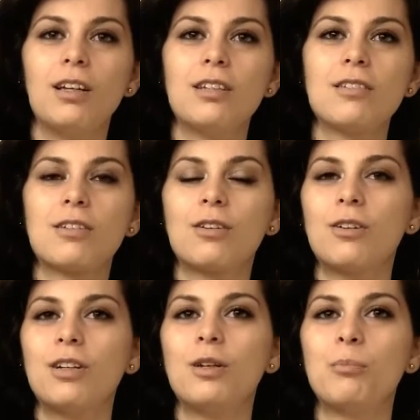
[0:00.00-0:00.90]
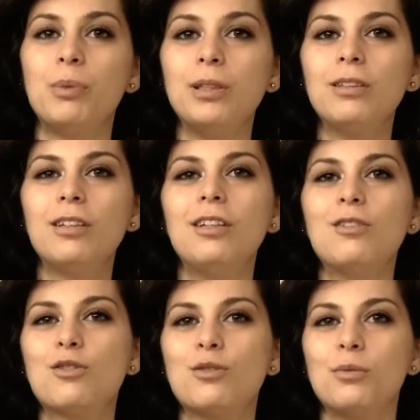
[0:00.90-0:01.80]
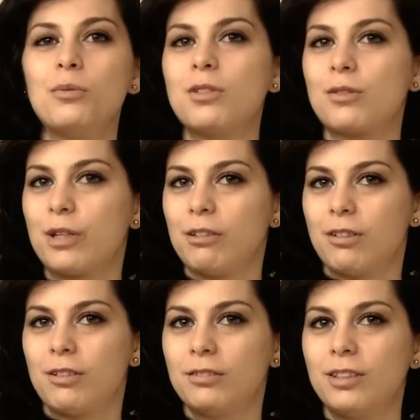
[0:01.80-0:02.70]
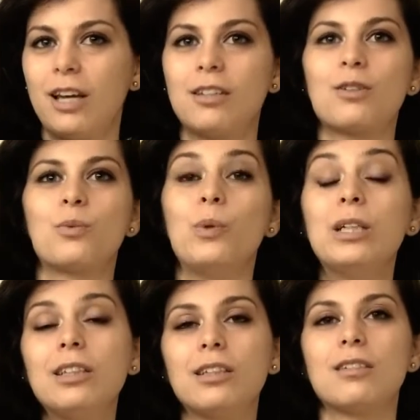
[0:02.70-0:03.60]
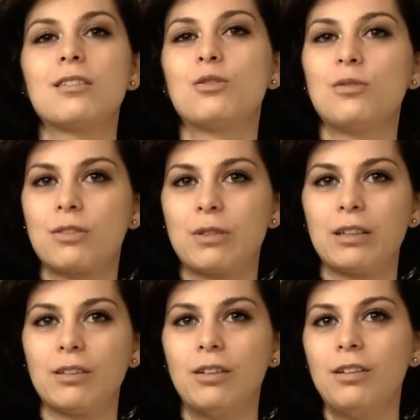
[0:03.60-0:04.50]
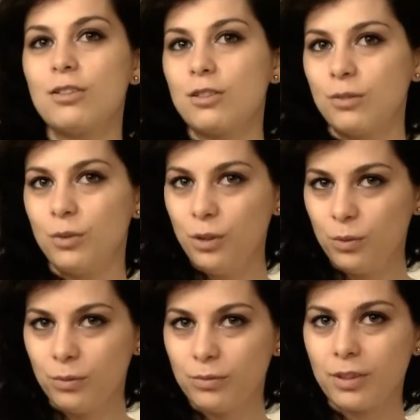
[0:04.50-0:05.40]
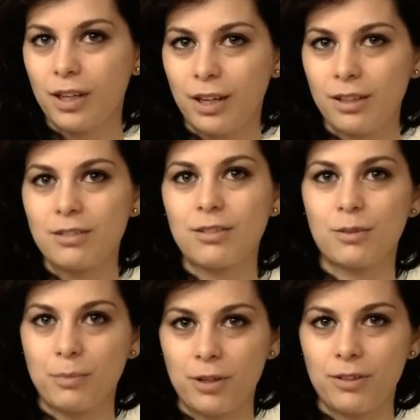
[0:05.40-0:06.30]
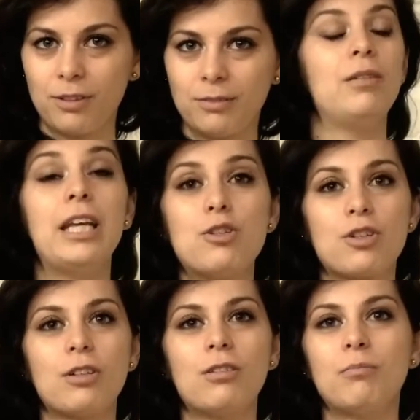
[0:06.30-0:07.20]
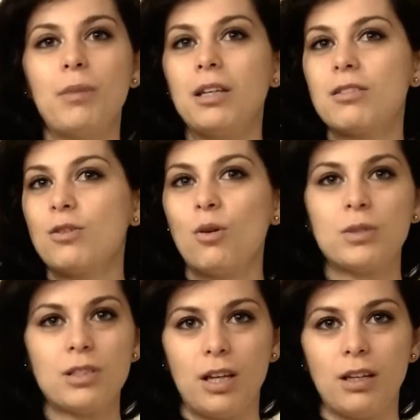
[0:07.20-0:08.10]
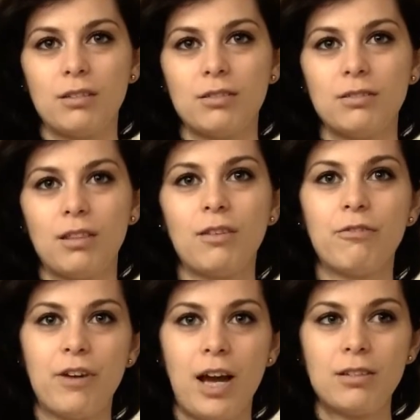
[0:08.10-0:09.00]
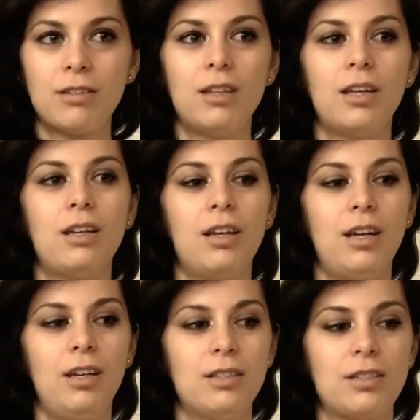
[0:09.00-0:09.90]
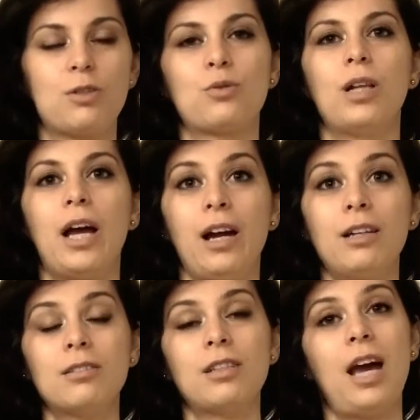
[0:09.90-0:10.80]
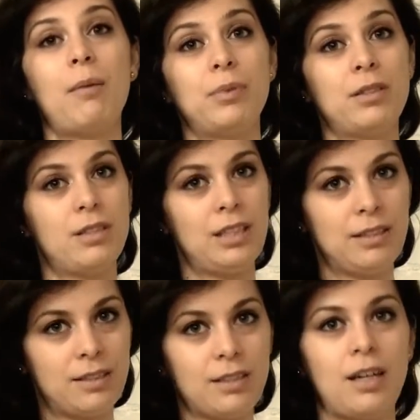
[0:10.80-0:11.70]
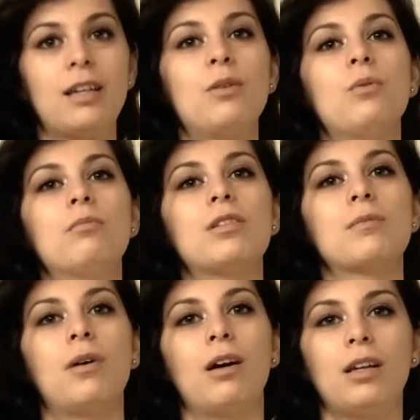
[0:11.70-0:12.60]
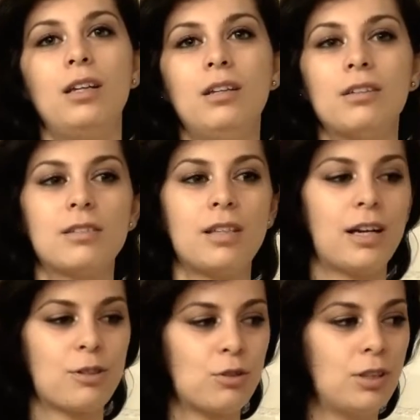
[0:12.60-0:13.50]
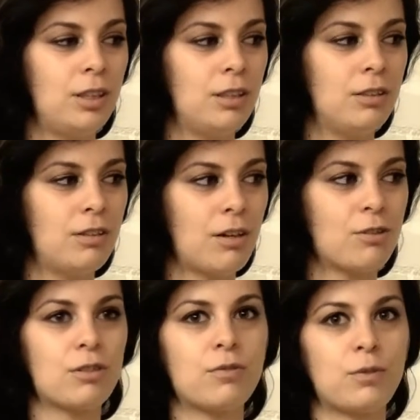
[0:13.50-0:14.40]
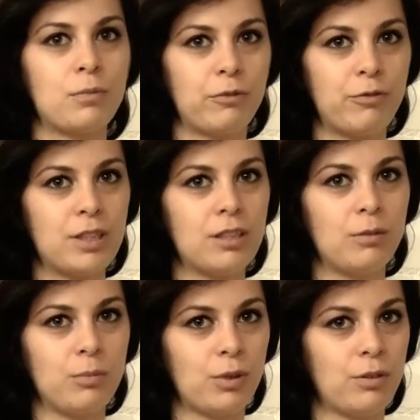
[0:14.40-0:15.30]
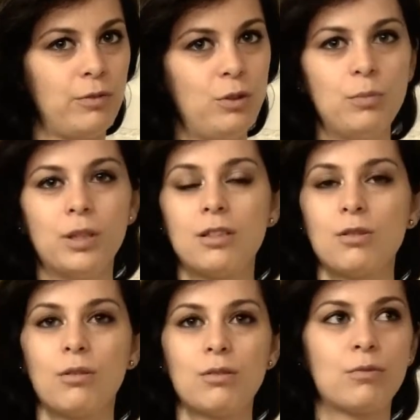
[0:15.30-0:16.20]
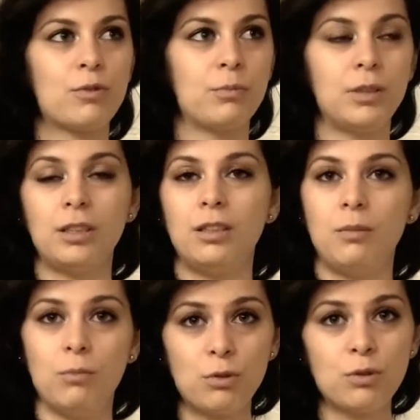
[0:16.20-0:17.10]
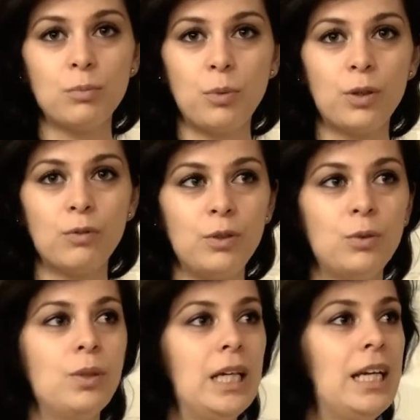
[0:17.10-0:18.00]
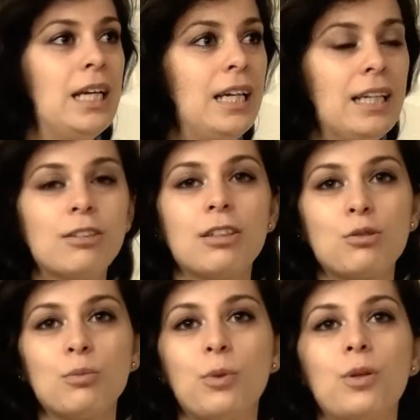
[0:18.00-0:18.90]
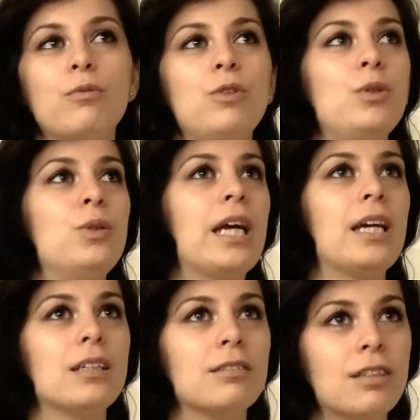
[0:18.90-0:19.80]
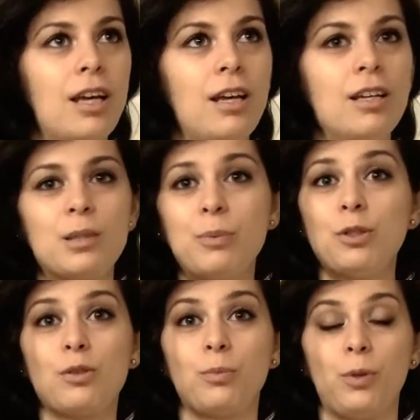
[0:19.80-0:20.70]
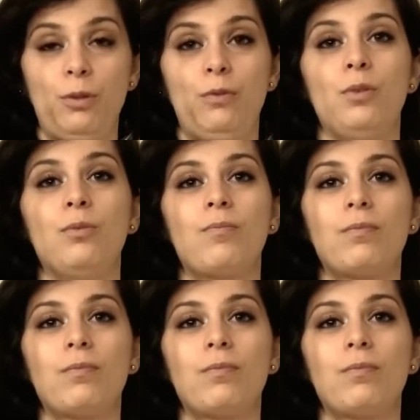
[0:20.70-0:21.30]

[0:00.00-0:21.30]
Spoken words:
It's her ability to surrender and her willingness to surrender to you as her partner. Nature makes no mistake. The fact that a sexual act happens inside a woman's body is actually not just from a physical point of view, but it's also from an emotional point of view, intellectual point of view, and spiritual point of view.